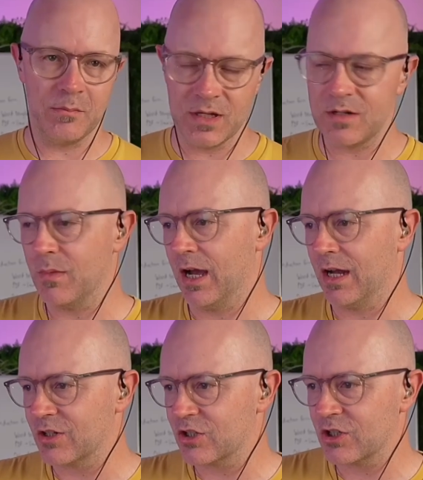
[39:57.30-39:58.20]

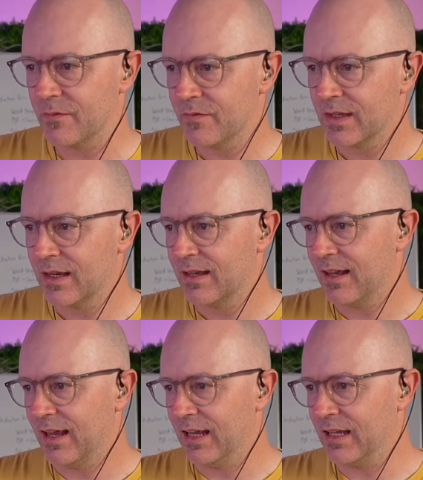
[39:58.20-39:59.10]
mid-March,
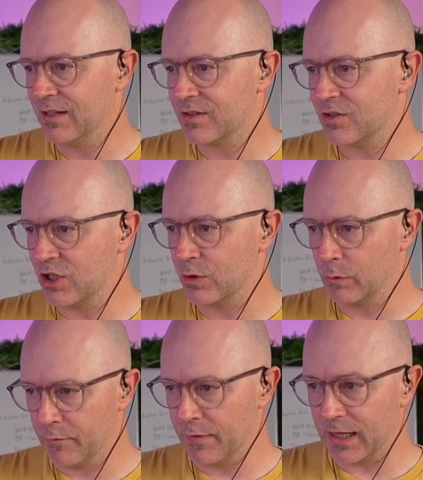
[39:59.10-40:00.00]
and
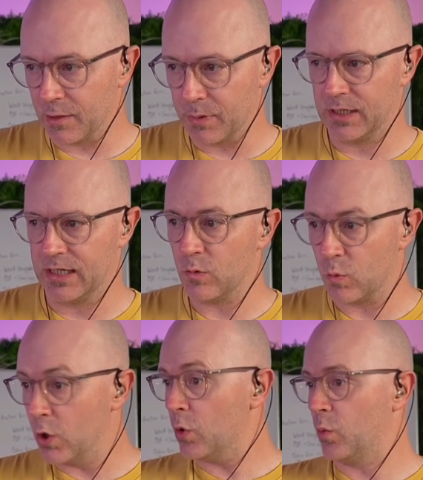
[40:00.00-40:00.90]
general availability
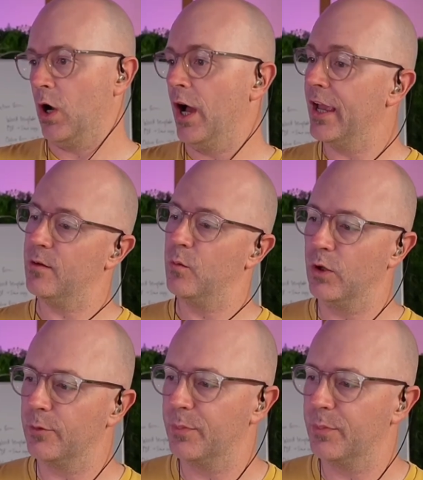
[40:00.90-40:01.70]
worldwide will